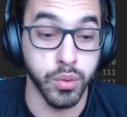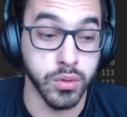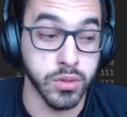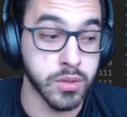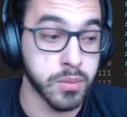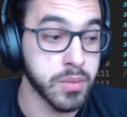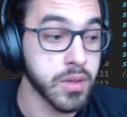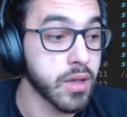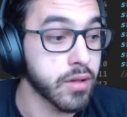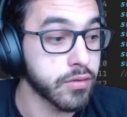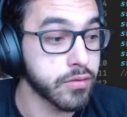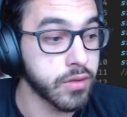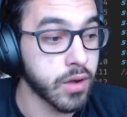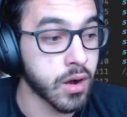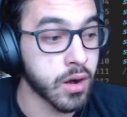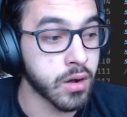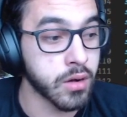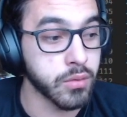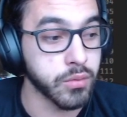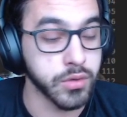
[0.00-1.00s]
Boost
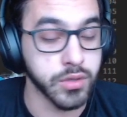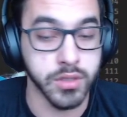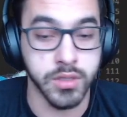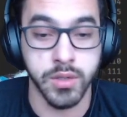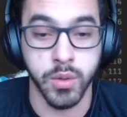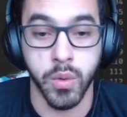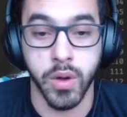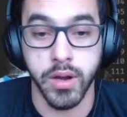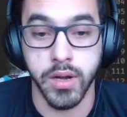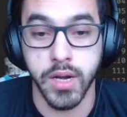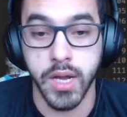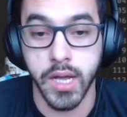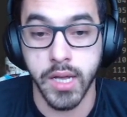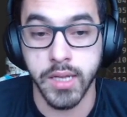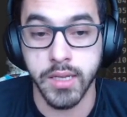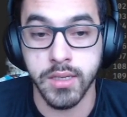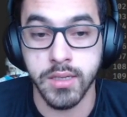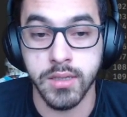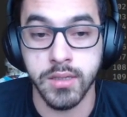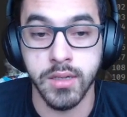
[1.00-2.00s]
PFR, which is quite
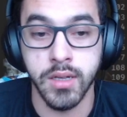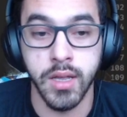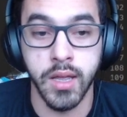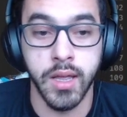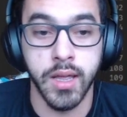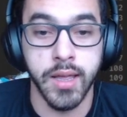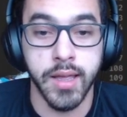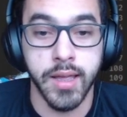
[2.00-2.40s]
nice,